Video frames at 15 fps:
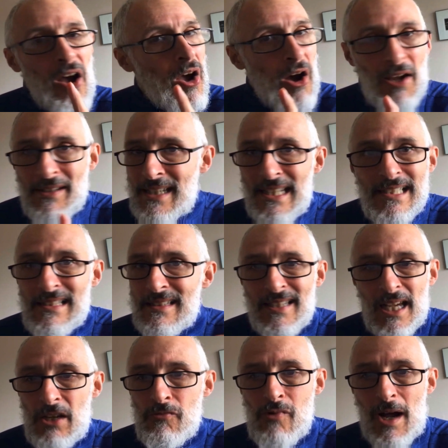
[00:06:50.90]
I didn't
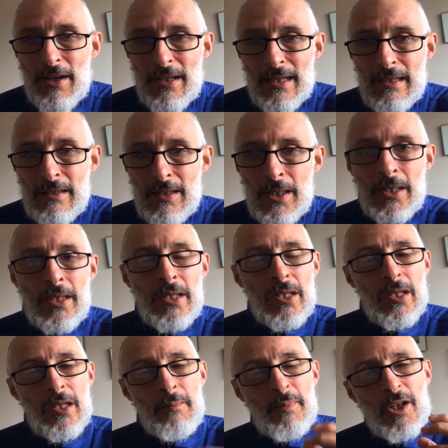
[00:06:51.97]
say runner,
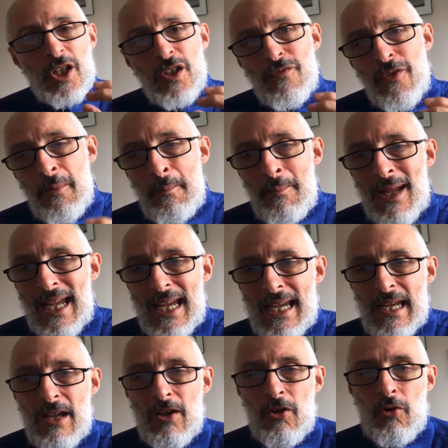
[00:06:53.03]
because for
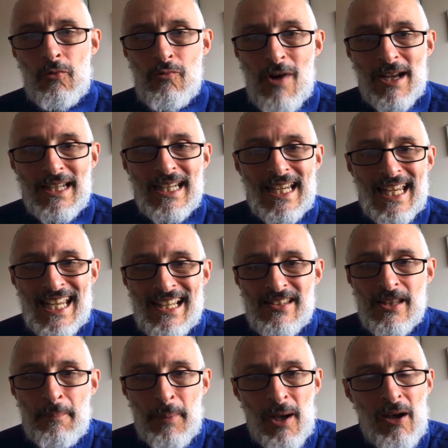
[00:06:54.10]
me, running is
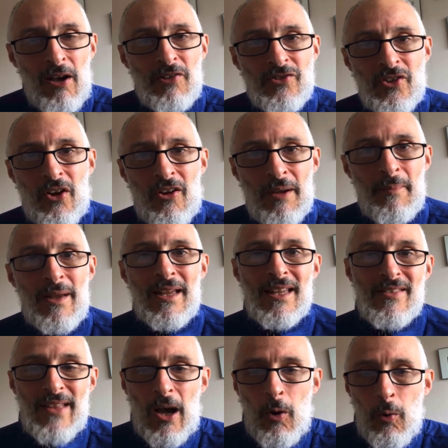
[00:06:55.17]
the pastime
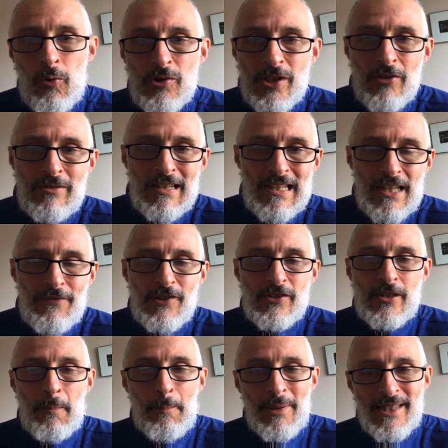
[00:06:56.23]
that also delivers
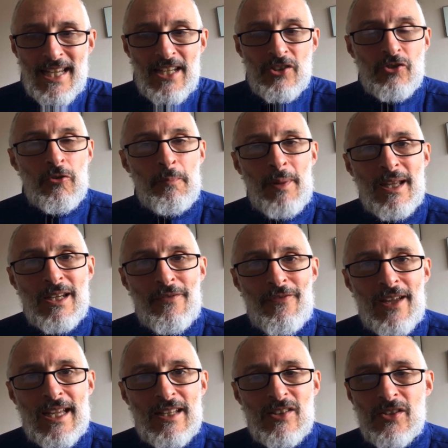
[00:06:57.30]
the potential
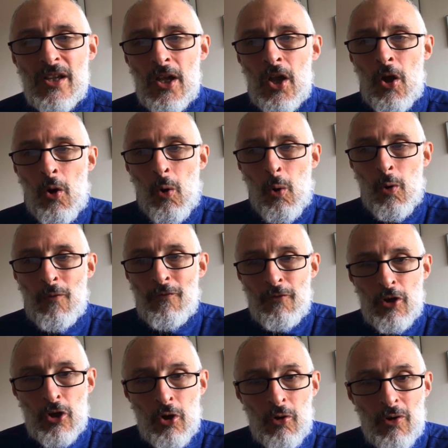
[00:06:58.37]
benefits of
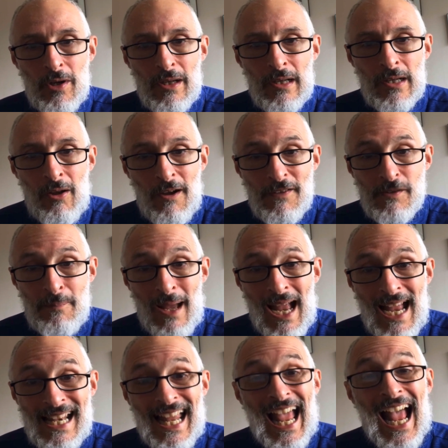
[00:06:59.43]
longer
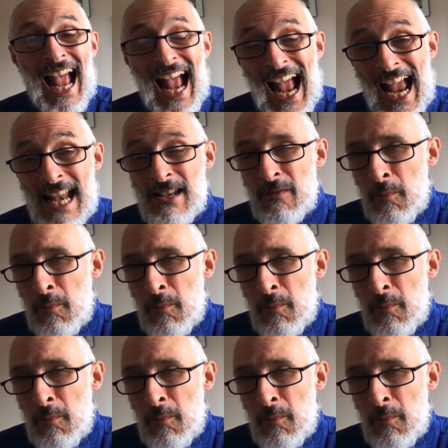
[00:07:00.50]
lifespan and,